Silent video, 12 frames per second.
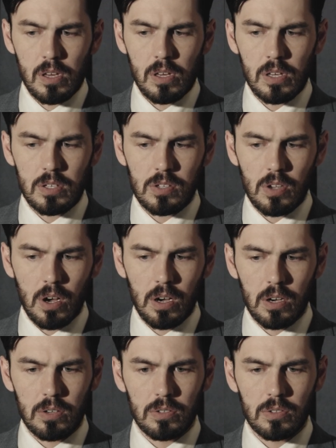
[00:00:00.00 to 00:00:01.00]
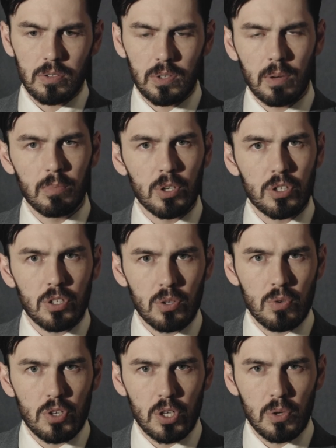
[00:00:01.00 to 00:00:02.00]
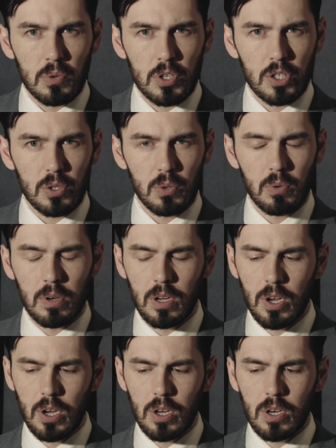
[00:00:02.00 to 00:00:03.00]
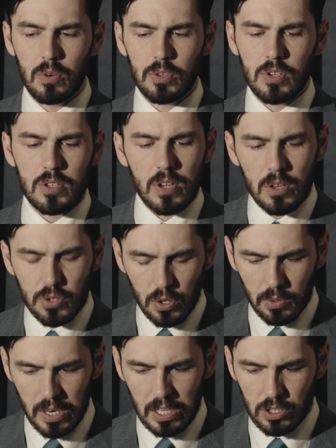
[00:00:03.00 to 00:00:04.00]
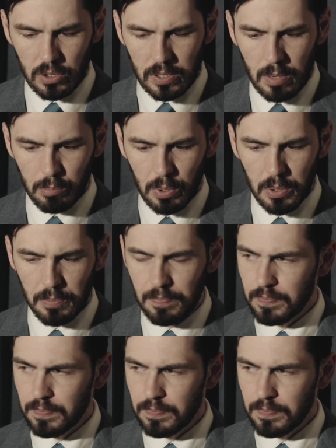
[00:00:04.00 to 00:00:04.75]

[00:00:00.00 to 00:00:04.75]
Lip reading: he saw the number 222, which is also an angel number.